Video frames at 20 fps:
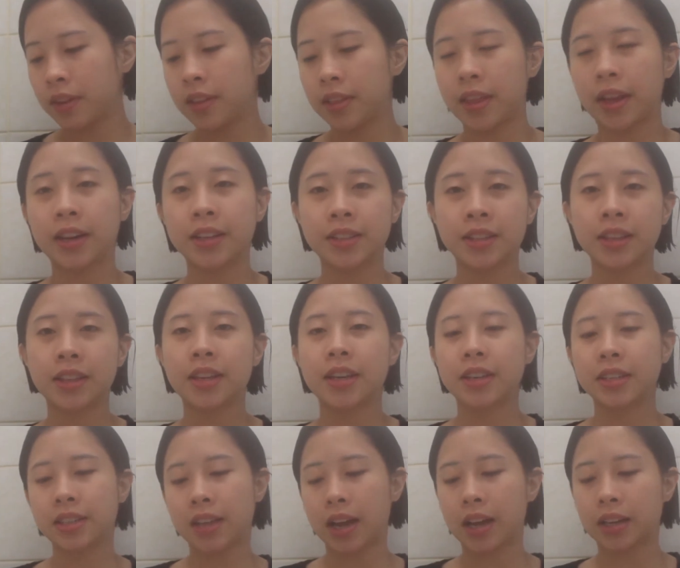That isn't the
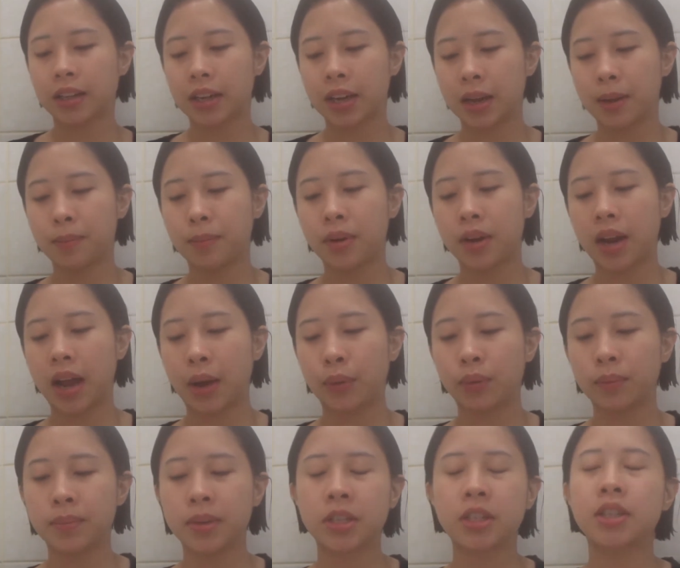exact name, but I
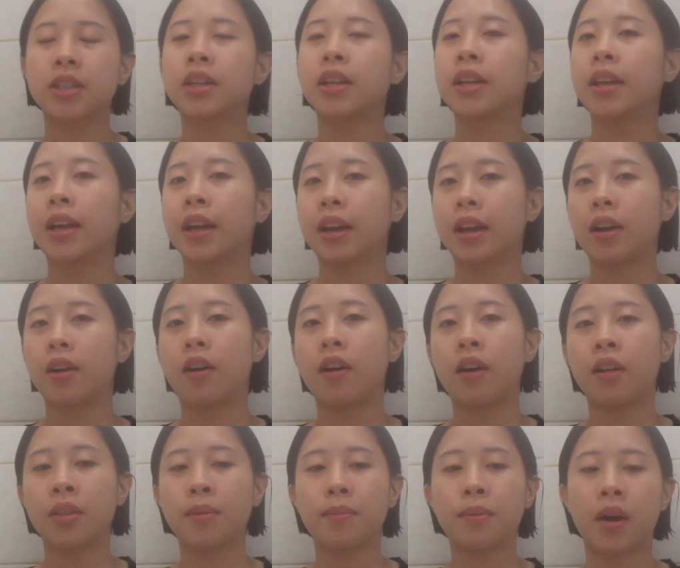will be sure to link
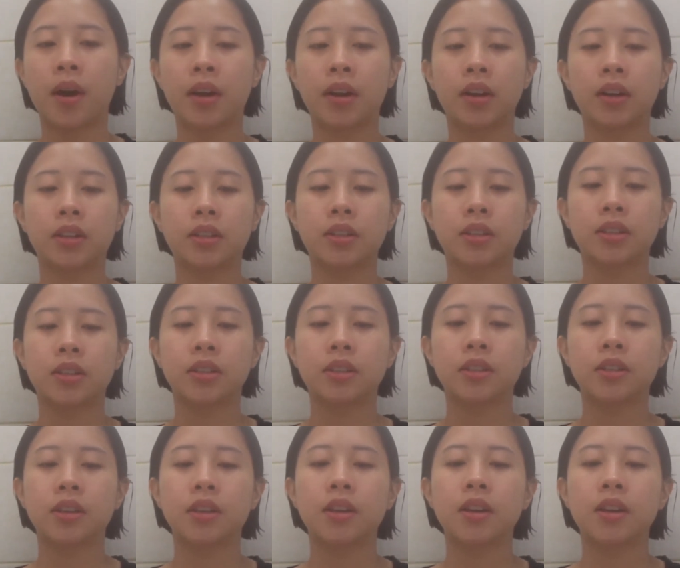all the products
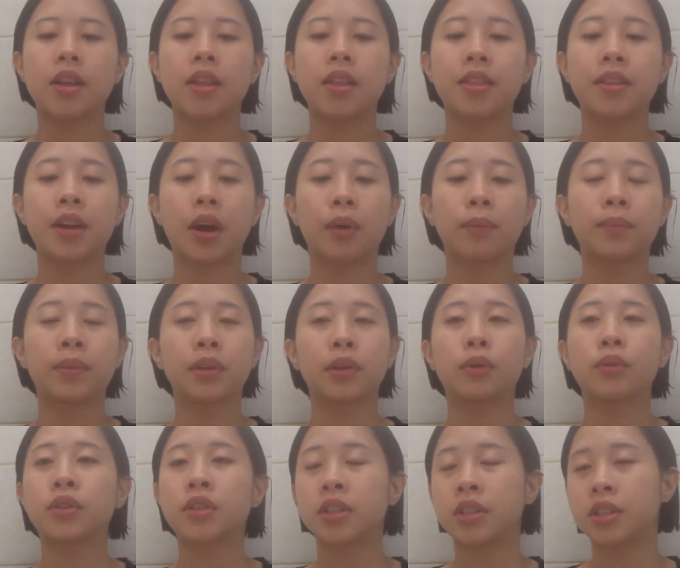down
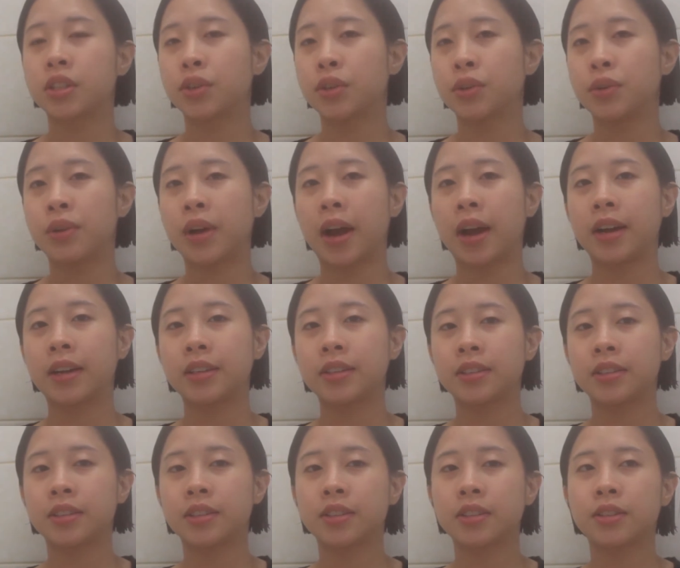below just so you
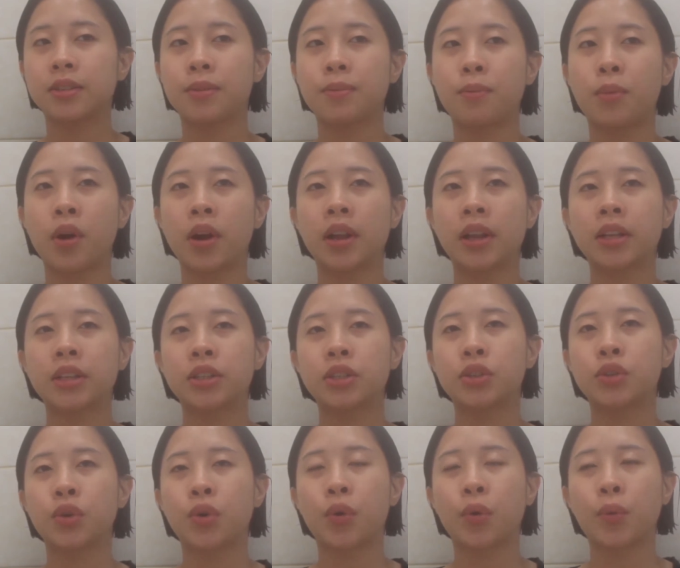guys more or less
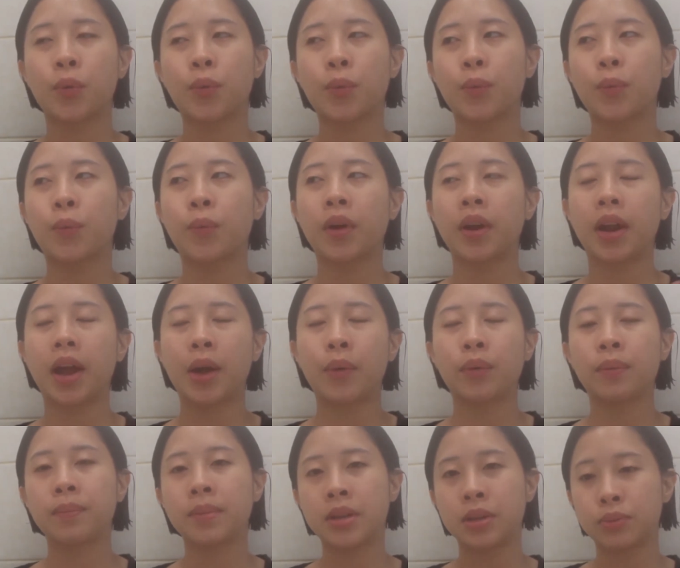know what I
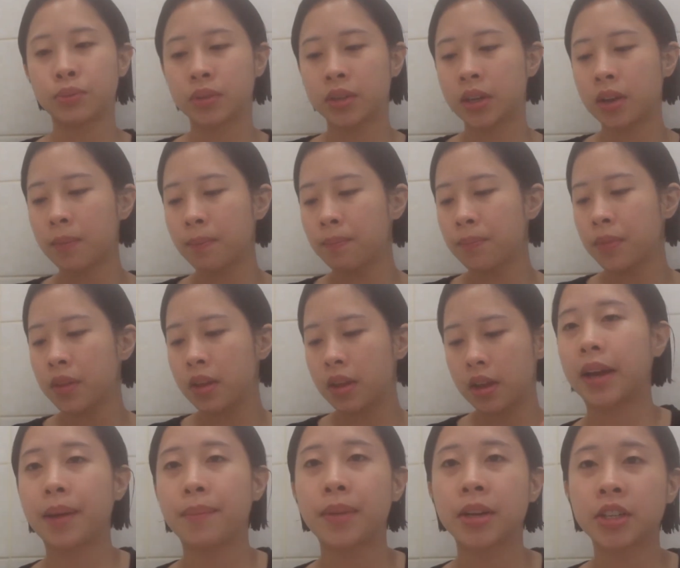will be using.
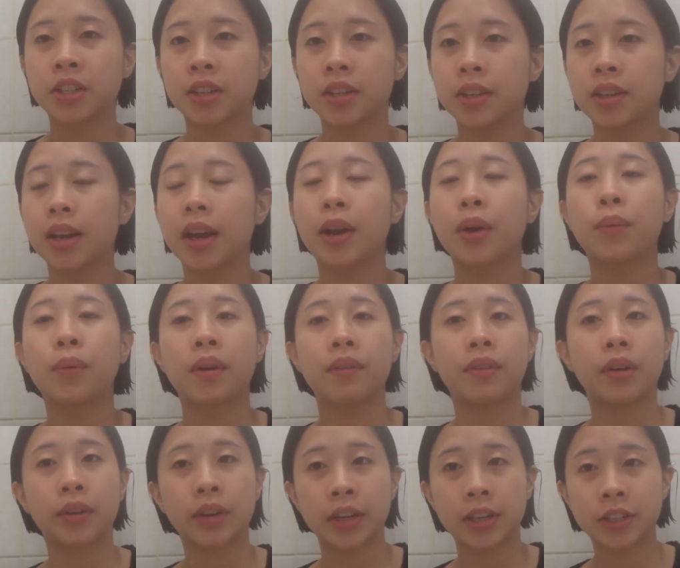Like I mentioned, I don't wear
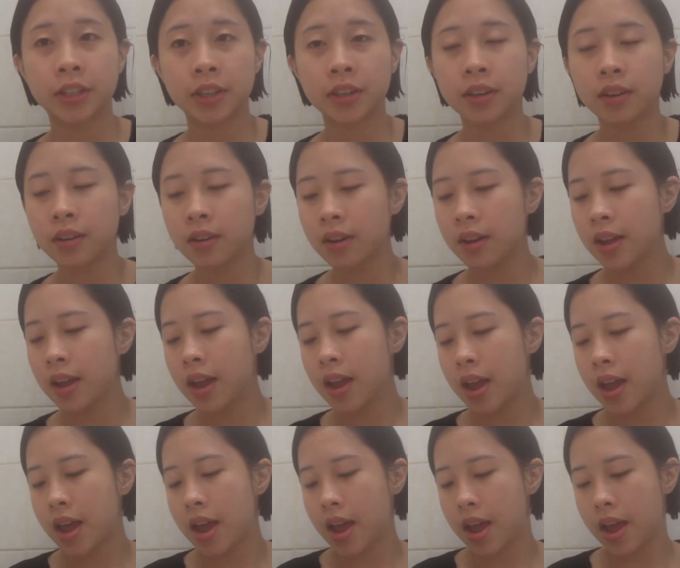foundation
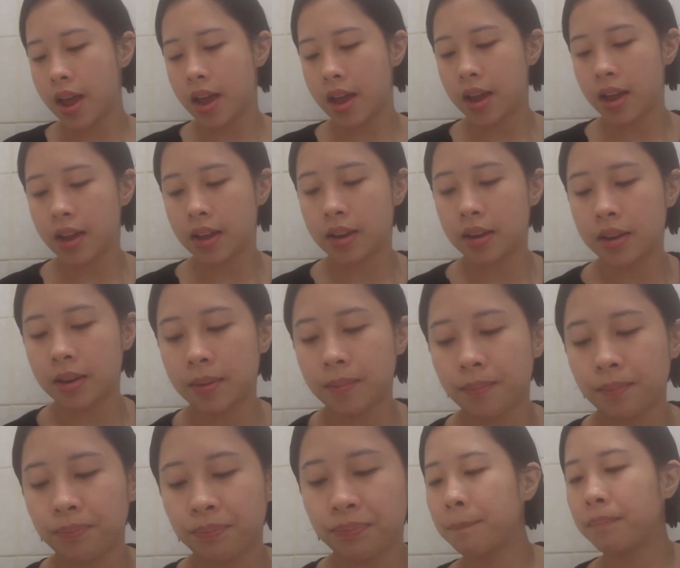and
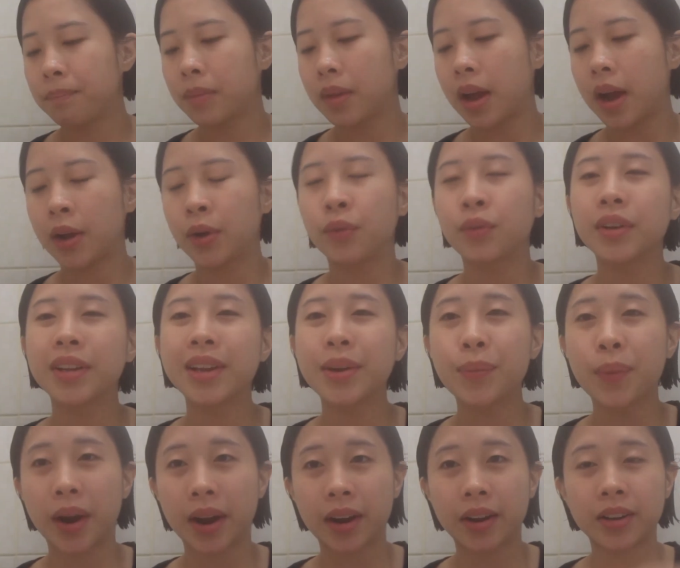I don't really
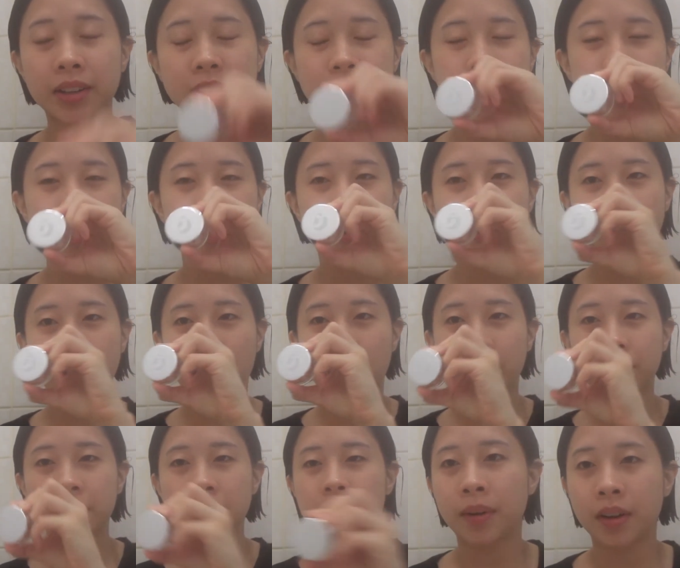wear concealer that
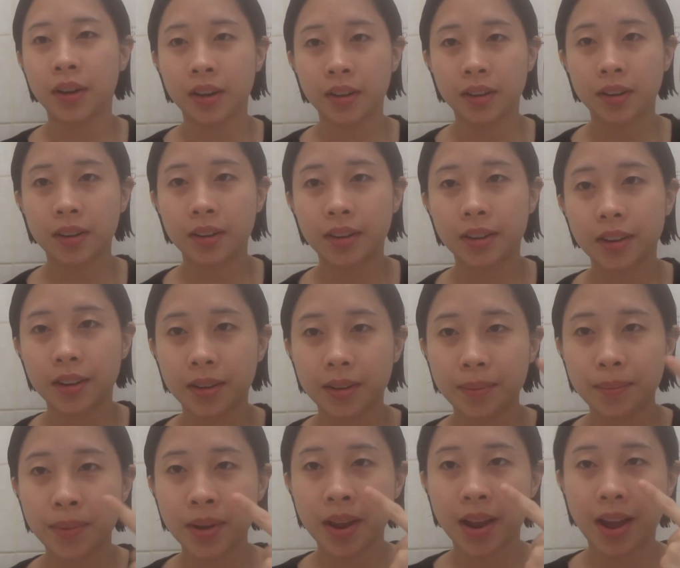often, but
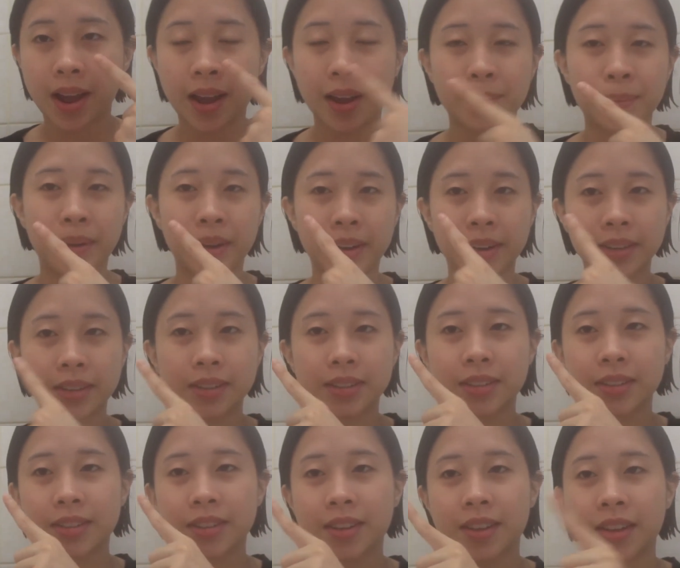my eye
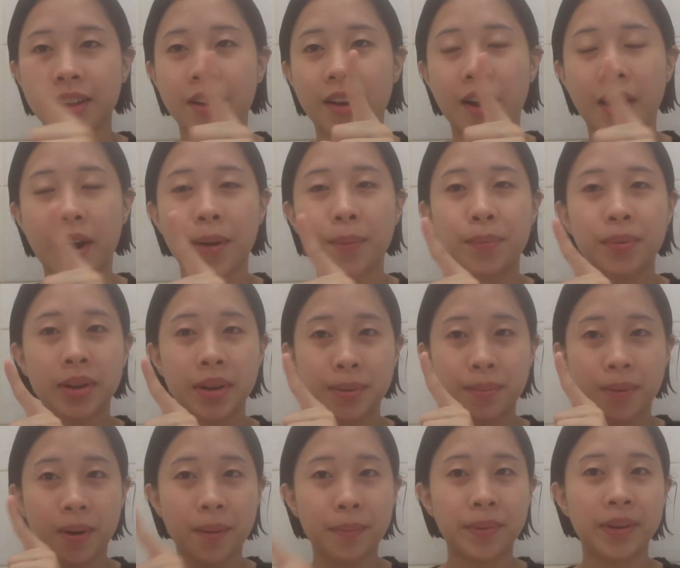bags are pretty
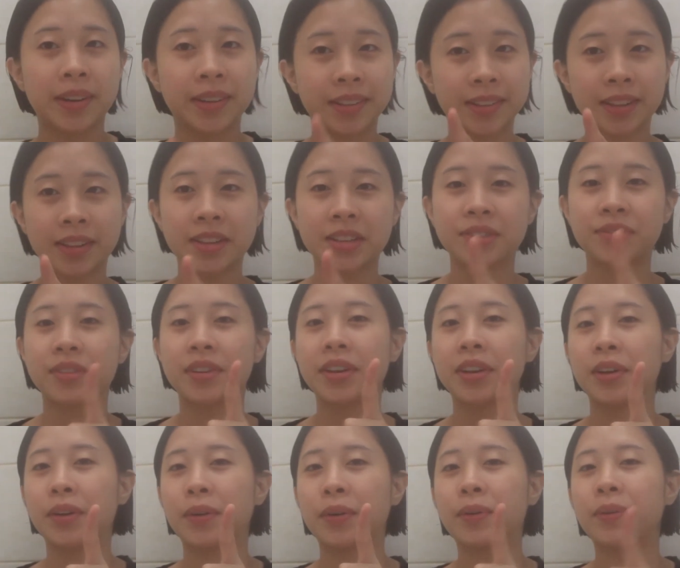prominent in this
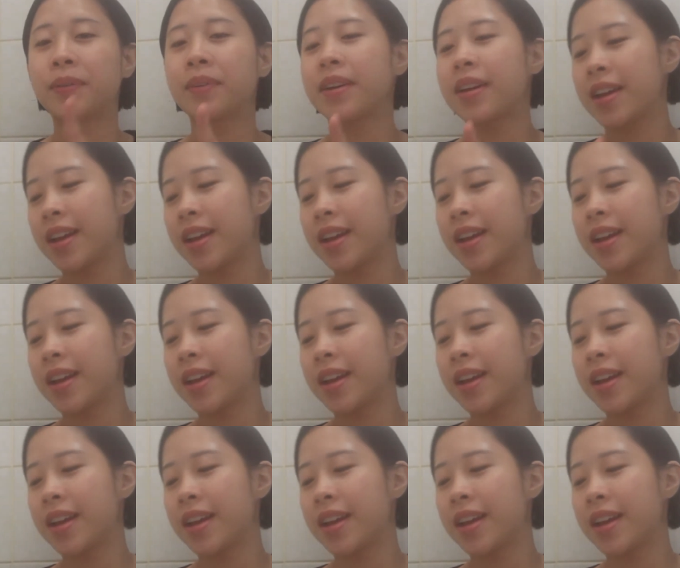video.